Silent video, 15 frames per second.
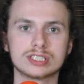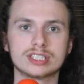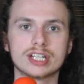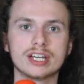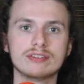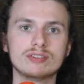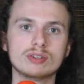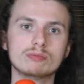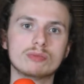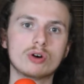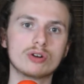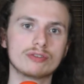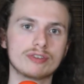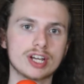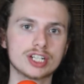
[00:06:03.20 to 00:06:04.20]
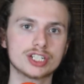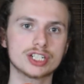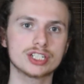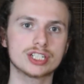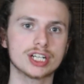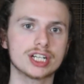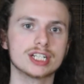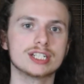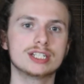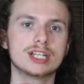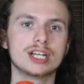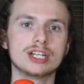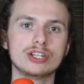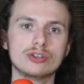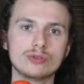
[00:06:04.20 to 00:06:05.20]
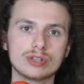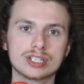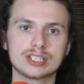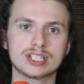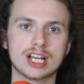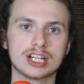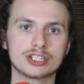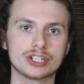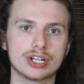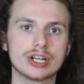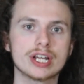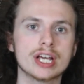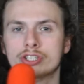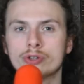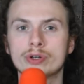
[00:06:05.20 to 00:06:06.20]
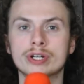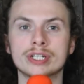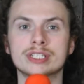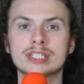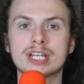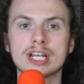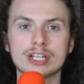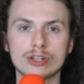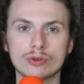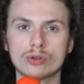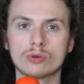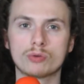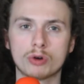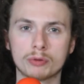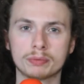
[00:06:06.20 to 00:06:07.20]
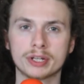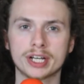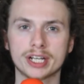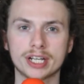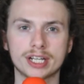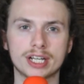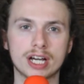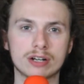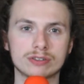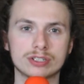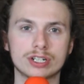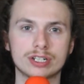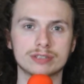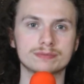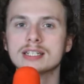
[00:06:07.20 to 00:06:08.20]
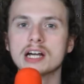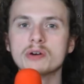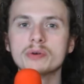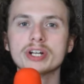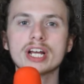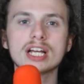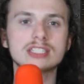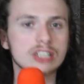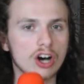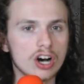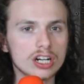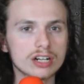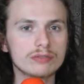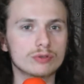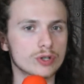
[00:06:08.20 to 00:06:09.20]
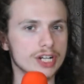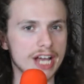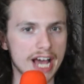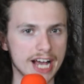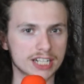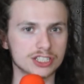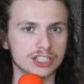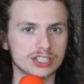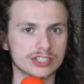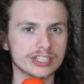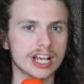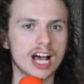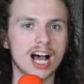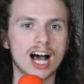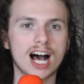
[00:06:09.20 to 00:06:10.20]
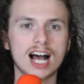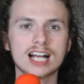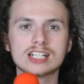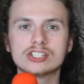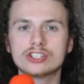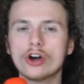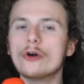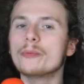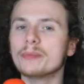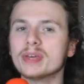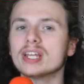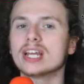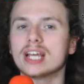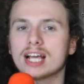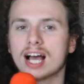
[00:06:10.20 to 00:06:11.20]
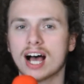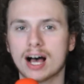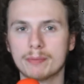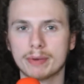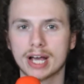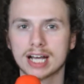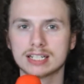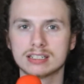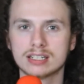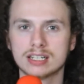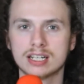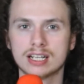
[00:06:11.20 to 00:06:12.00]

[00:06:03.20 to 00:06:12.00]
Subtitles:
to give you motivation to continue the session, to continue the role-playing encounter. Now, when I talk of reactions, I don't mean in combat.